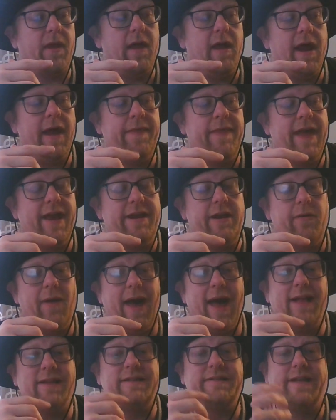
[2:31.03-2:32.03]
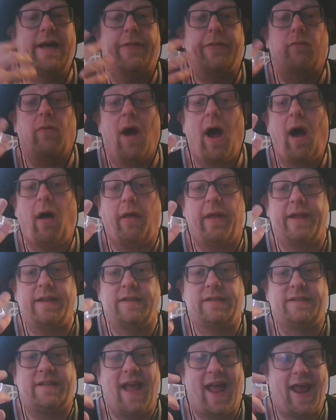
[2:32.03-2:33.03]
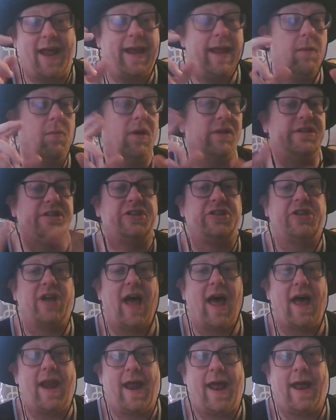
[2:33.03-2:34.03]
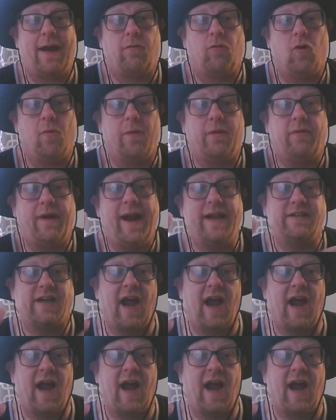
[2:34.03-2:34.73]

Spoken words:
and then you had Seth Rollins saying he wants a shot at Roman Reigns.